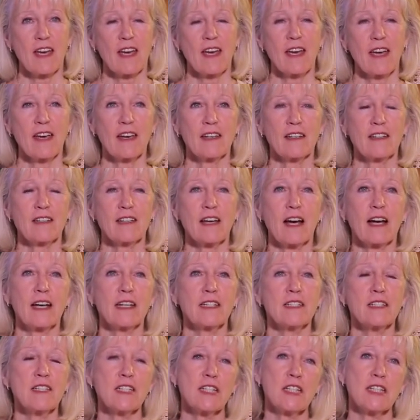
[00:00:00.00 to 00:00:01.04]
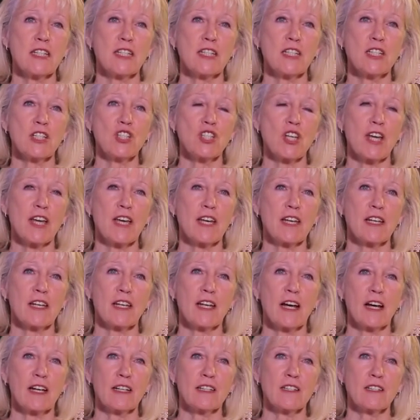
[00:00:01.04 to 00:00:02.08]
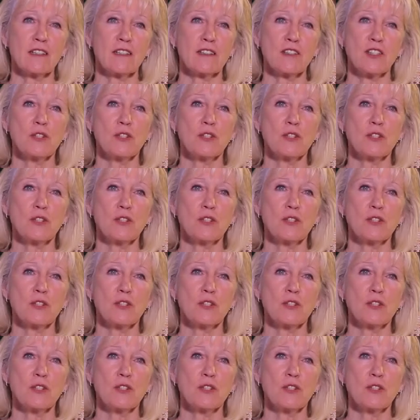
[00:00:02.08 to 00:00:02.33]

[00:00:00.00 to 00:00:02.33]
and I teach and I